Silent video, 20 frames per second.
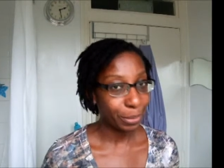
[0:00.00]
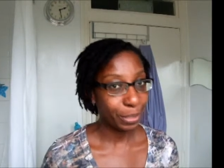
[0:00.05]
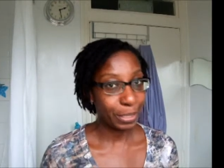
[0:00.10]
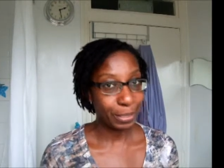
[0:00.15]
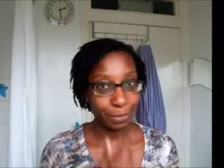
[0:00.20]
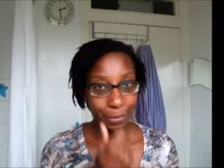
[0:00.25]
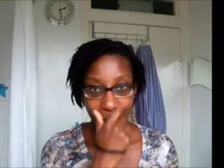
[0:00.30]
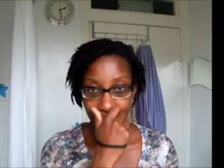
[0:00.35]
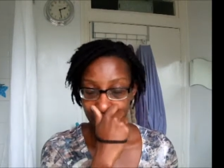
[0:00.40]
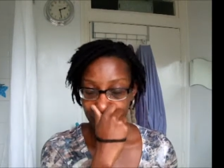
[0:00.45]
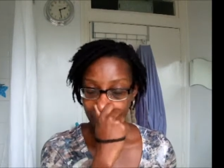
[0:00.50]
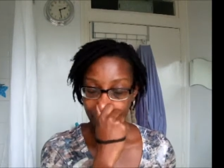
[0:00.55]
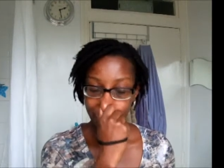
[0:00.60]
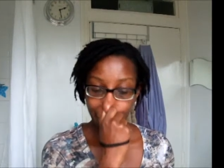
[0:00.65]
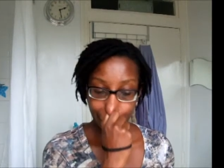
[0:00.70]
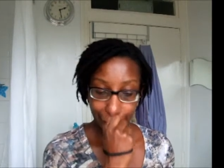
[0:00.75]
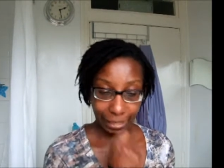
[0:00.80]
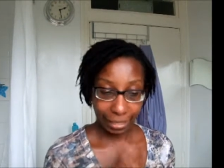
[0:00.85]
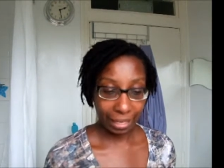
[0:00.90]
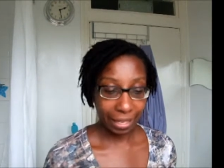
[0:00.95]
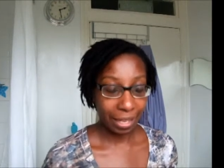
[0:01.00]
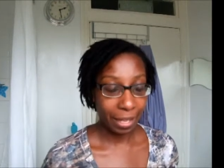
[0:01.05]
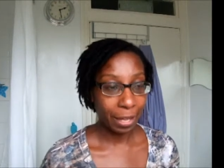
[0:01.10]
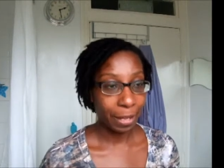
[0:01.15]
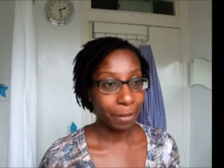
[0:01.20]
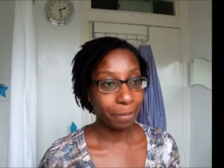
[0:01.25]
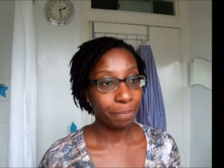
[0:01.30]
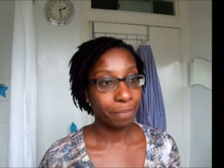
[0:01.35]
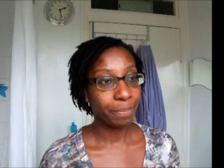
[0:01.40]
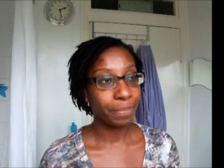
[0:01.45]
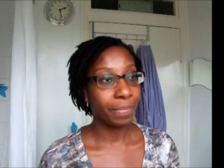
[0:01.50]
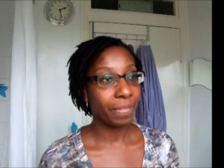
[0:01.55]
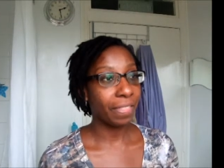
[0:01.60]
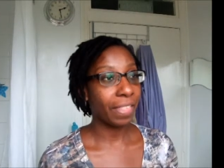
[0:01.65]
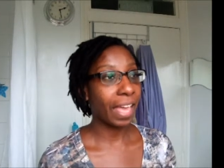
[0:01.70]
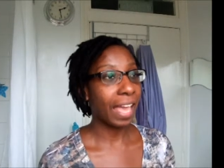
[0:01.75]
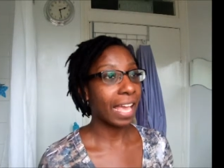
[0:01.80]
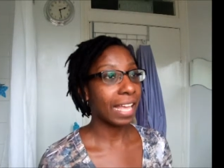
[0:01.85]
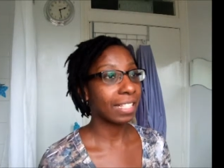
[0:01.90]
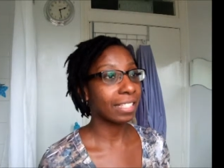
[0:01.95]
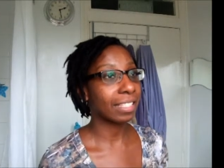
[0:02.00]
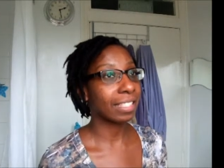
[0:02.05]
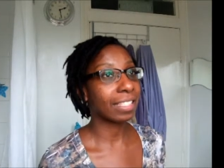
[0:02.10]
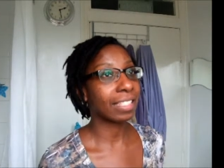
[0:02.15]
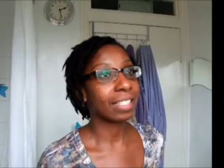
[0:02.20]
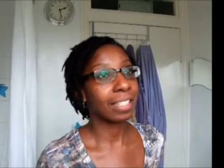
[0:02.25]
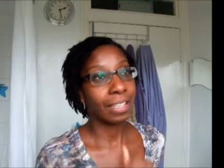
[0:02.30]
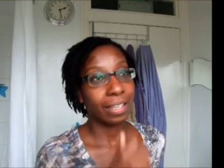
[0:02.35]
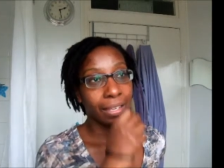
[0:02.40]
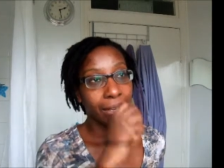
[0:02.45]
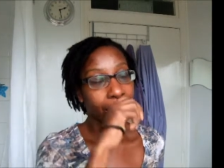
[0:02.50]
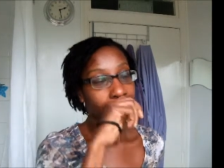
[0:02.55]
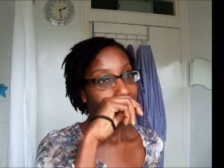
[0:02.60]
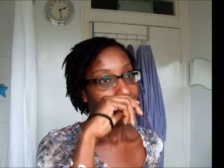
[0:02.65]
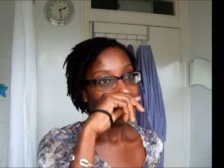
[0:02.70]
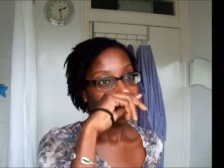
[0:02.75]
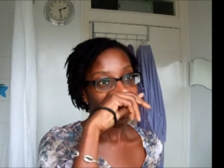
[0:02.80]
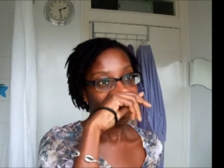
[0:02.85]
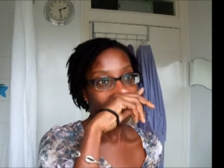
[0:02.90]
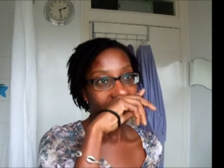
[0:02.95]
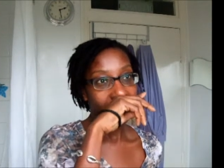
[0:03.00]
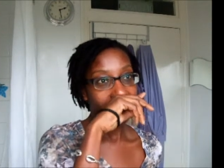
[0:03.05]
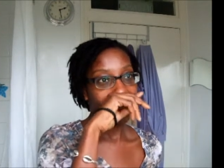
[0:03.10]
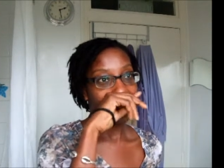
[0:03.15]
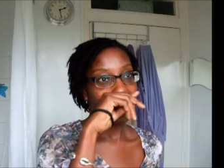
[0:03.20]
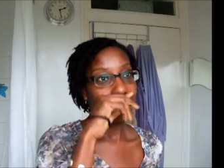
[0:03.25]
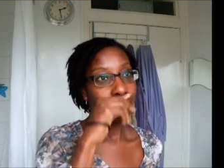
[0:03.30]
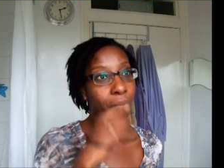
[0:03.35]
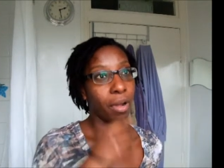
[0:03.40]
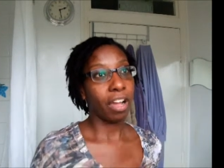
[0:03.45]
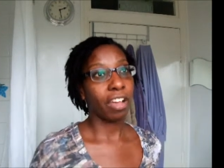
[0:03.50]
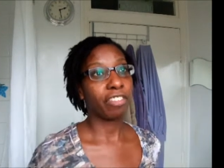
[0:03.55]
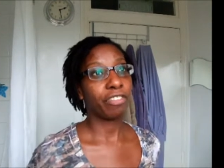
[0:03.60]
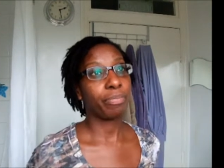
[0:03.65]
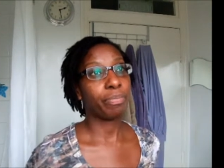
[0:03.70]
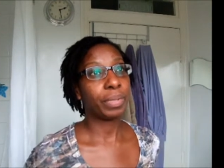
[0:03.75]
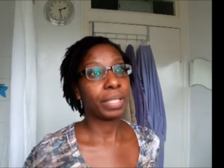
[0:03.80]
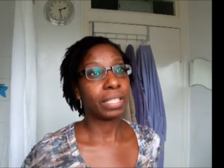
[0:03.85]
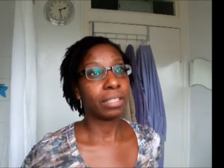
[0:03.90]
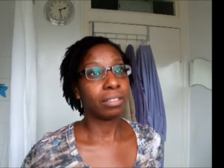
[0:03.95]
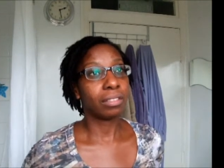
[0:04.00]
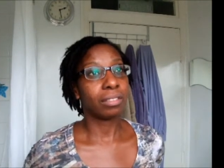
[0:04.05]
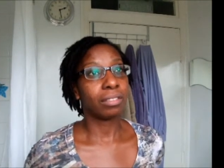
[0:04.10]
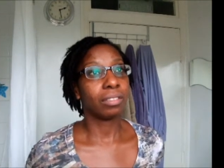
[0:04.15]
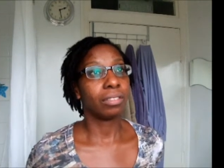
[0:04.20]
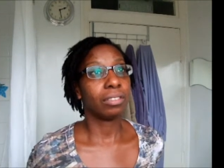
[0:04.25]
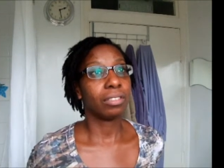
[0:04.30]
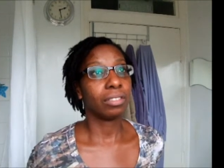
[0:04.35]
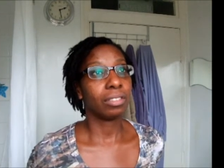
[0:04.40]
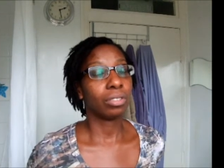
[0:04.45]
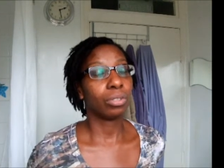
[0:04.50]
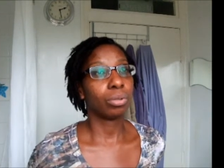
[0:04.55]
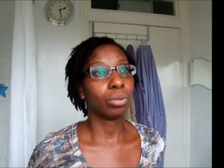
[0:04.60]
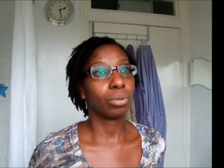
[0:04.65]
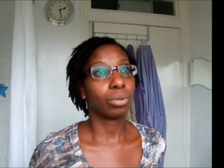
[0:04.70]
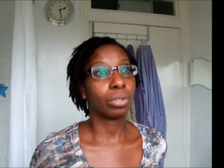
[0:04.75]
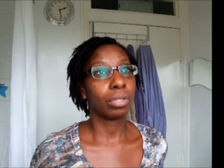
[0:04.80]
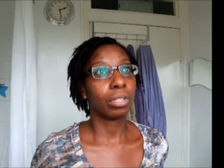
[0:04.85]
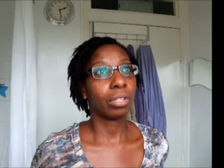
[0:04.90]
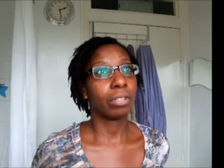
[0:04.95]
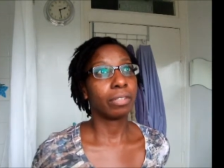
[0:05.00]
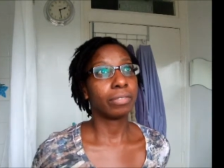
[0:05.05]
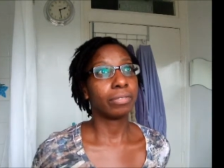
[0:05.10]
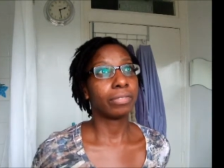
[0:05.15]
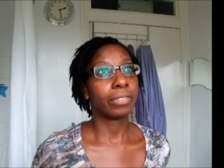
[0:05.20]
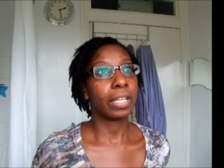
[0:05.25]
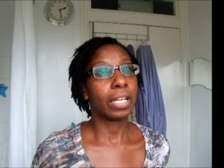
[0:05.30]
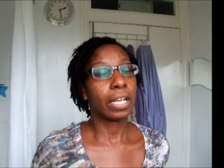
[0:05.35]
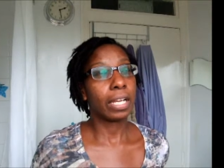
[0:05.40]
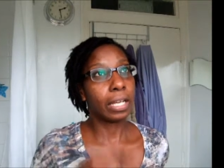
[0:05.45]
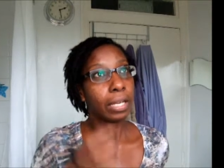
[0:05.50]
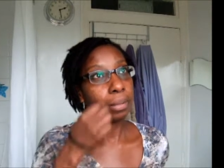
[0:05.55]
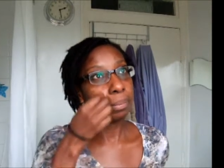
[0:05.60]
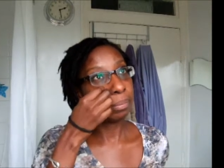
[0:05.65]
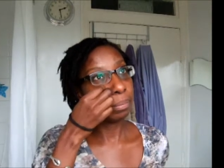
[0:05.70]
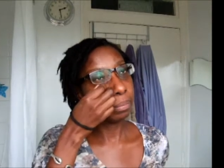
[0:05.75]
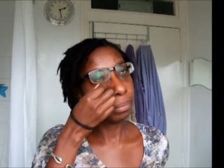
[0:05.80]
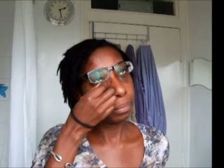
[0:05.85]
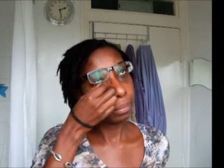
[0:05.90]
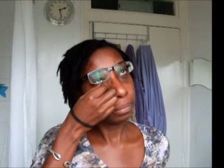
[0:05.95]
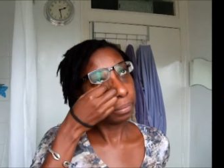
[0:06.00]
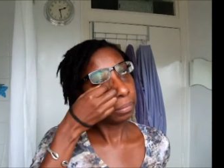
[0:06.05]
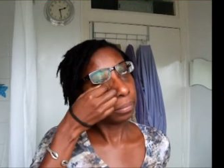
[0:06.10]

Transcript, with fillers: this video um, that um, I've been sort of, um,